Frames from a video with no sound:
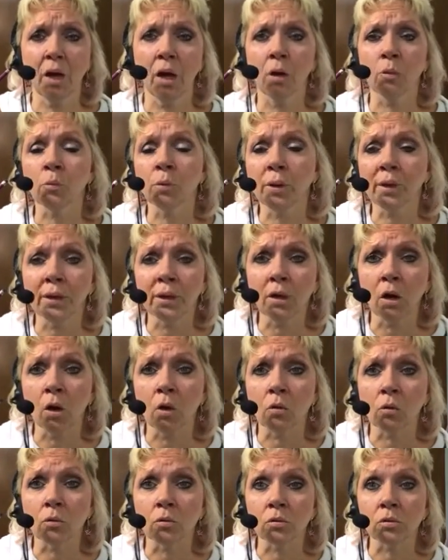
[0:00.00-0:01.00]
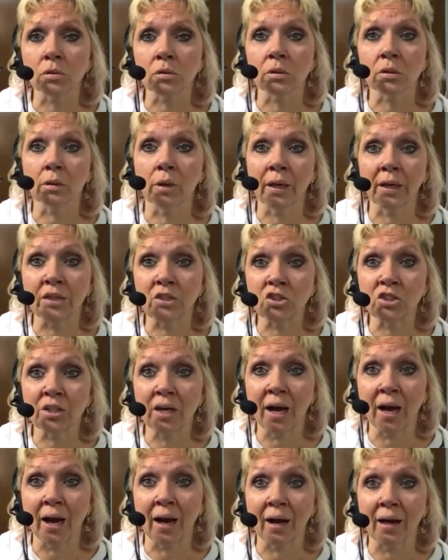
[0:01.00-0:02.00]
a runny nose, itchy
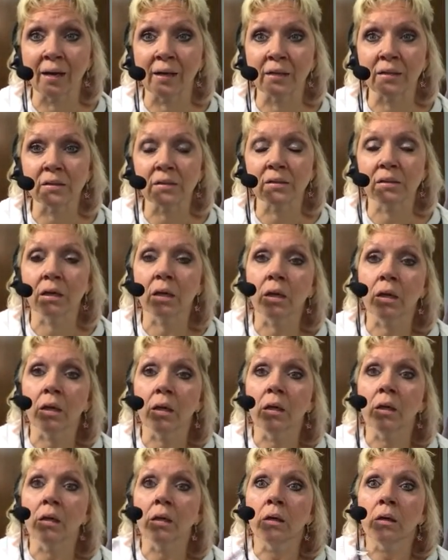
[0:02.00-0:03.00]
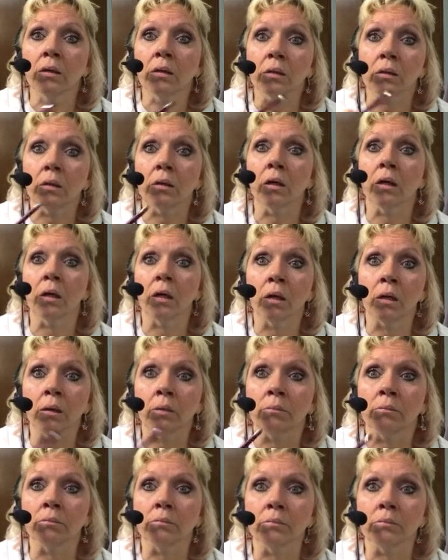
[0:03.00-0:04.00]
eyes,
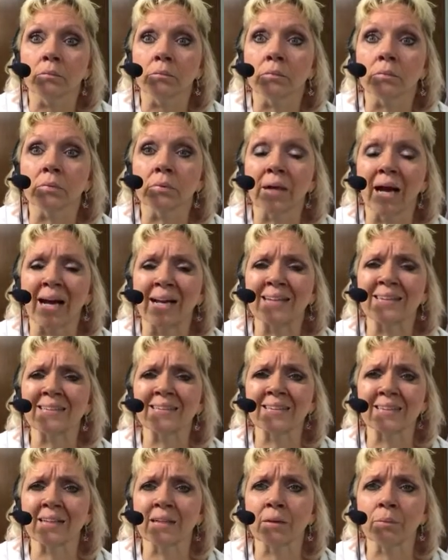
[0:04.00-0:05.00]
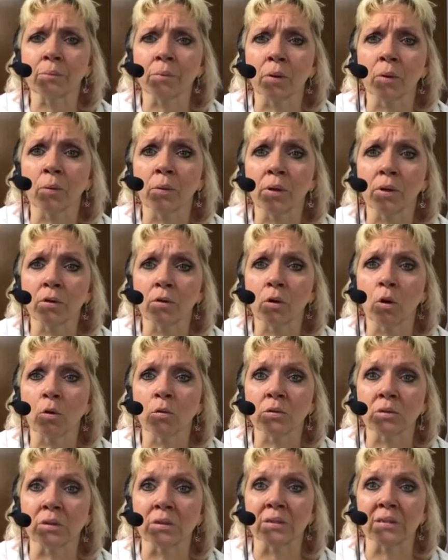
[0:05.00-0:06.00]
um, constantly blowing your
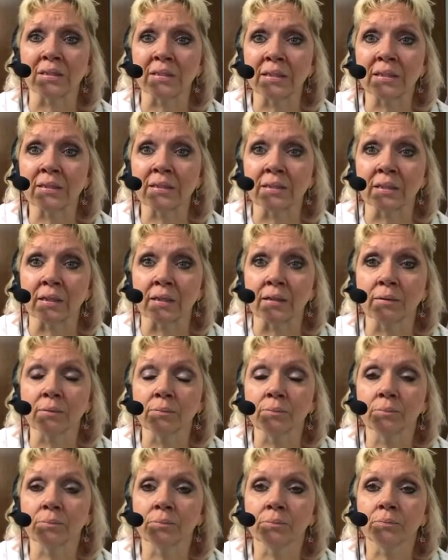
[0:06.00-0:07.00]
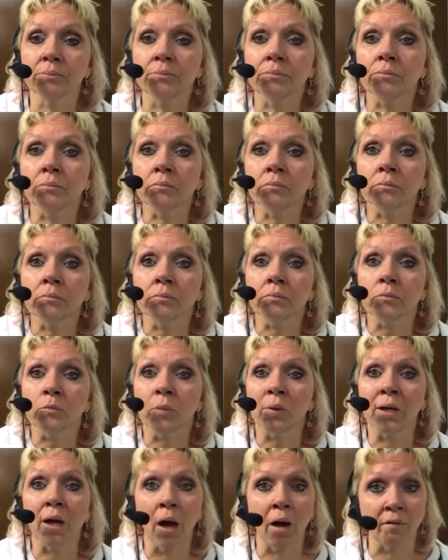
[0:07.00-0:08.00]
nose and sneezing.
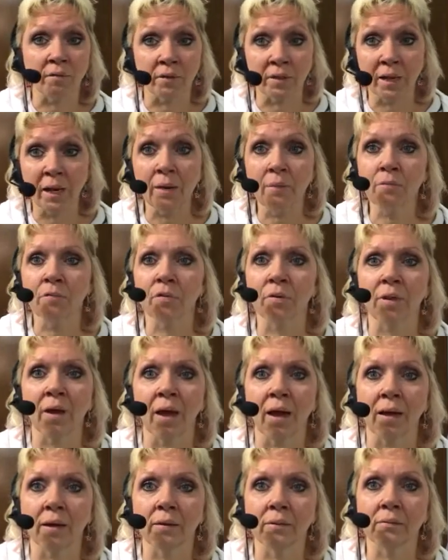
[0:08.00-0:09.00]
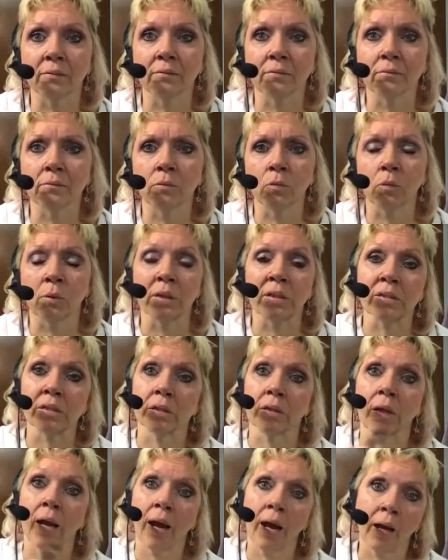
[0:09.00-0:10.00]
We have a name for that. Is
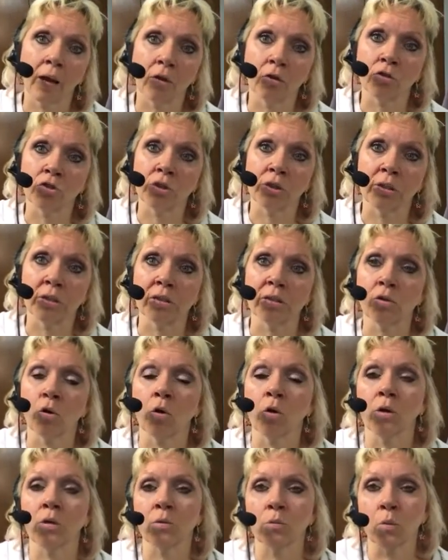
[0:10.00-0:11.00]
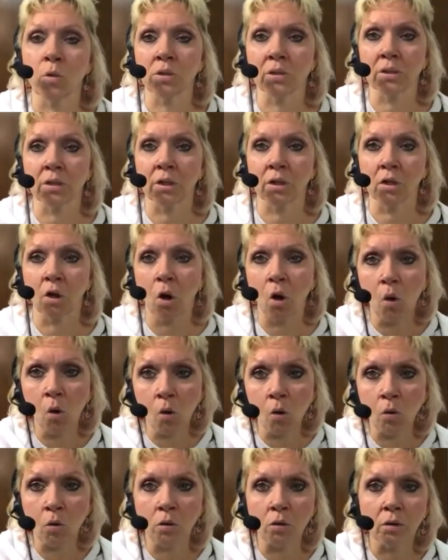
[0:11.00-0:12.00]
it allergies or was it a
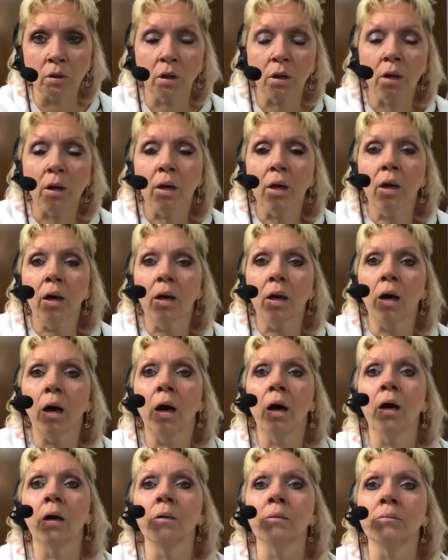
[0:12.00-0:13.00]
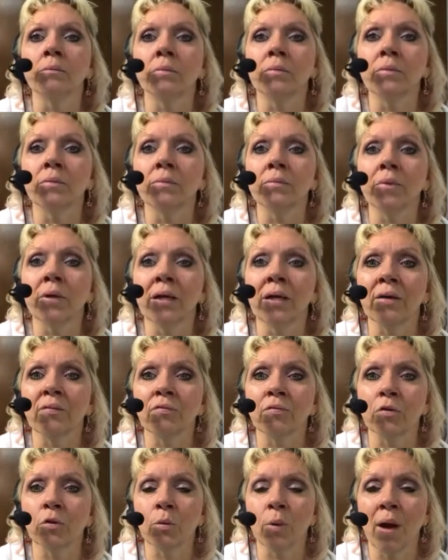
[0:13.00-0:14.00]
cold? Um,
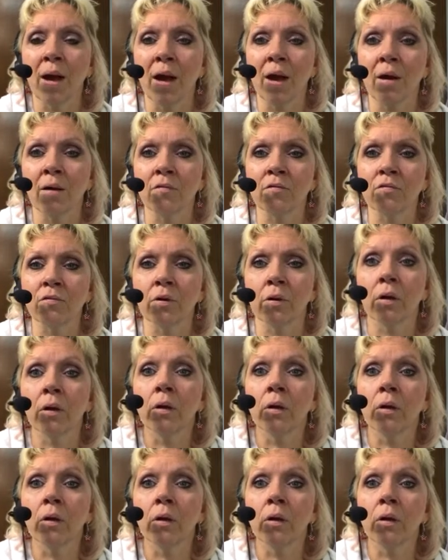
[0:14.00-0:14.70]
if you have